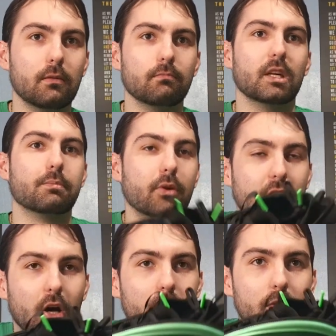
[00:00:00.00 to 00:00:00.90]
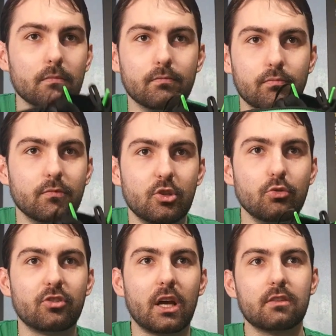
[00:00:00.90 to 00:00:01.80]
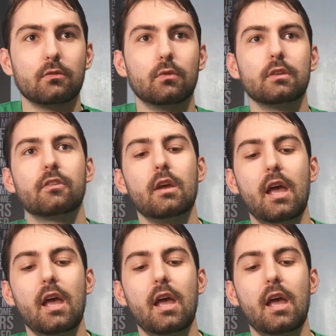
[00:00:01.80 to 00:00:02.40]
like putting on 2 socks at once.